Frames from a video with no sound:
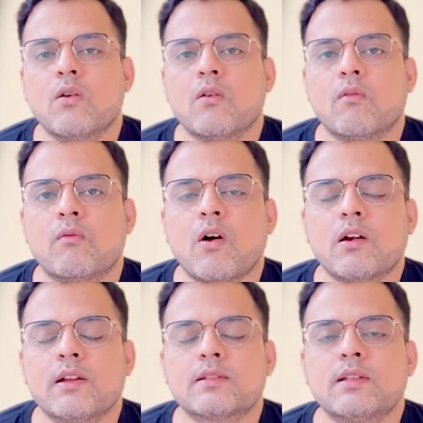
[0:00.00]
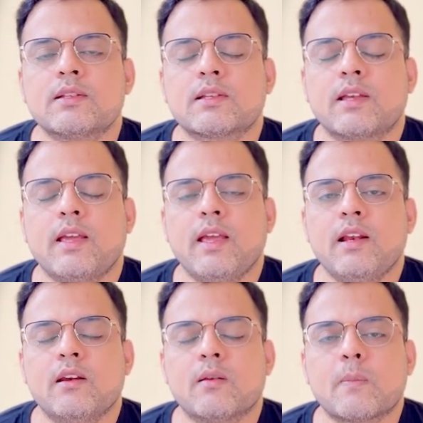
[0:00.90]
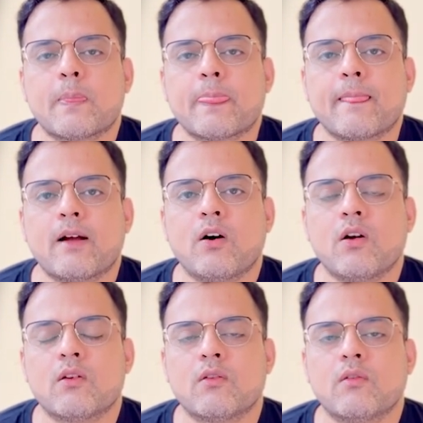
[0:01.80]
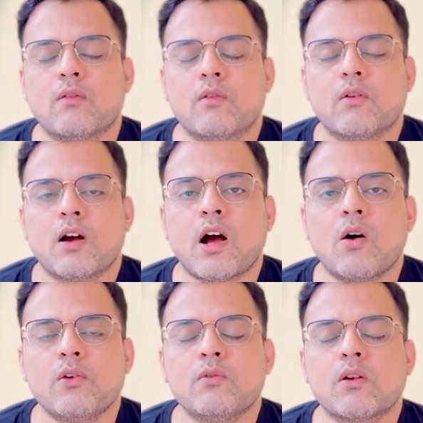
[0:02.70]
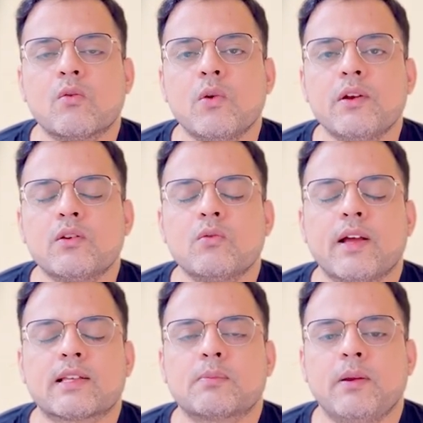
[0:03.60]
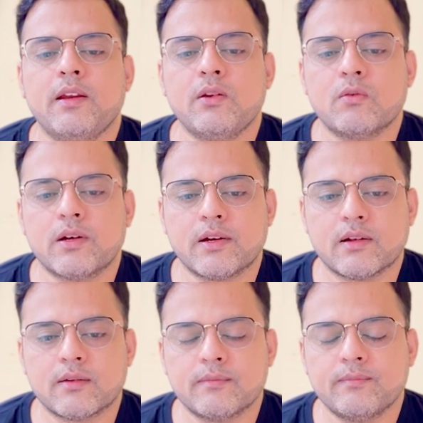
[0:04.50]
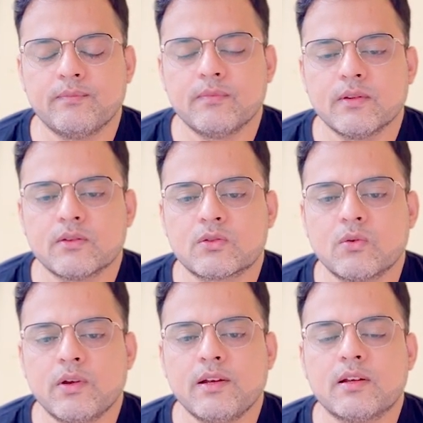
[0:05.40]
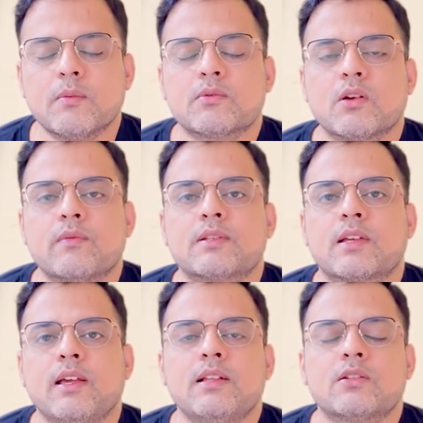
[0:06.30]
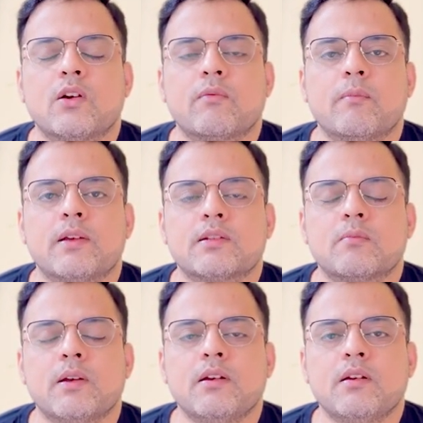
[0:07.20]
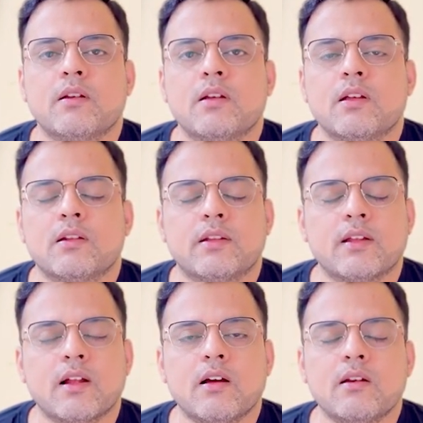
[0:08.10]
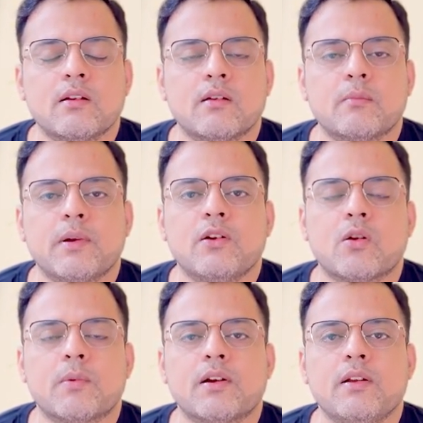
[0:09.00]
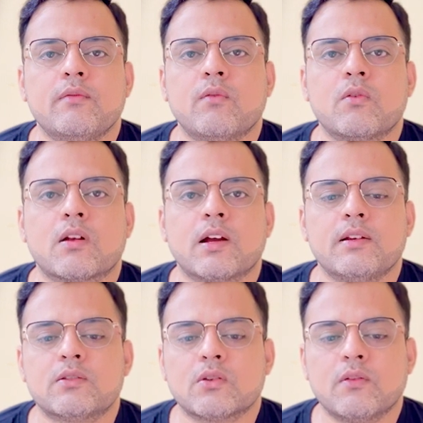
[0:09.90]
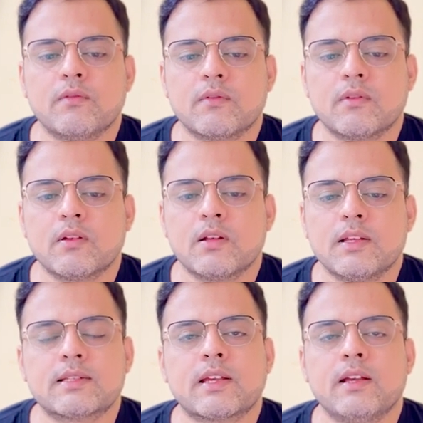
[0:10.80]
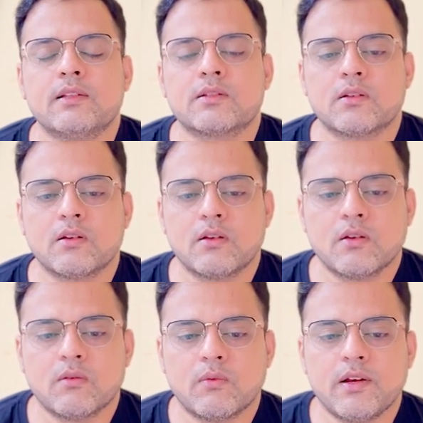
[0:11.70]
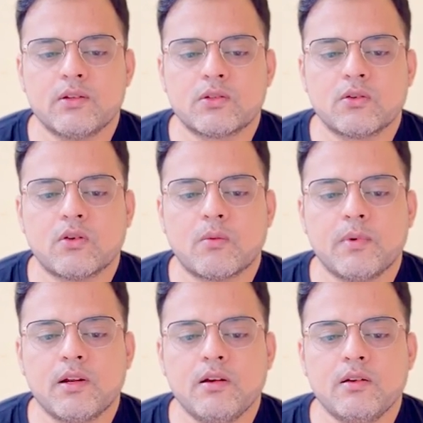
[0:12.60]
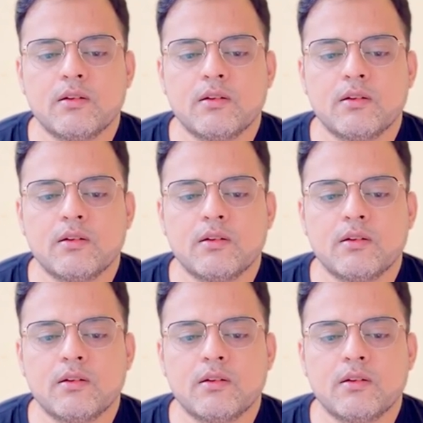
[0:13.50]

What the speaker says: what is the scale or how you are going to explain your data. So in terms of scales of measurement, there are predominantly four kinds of scales. One is your nominal,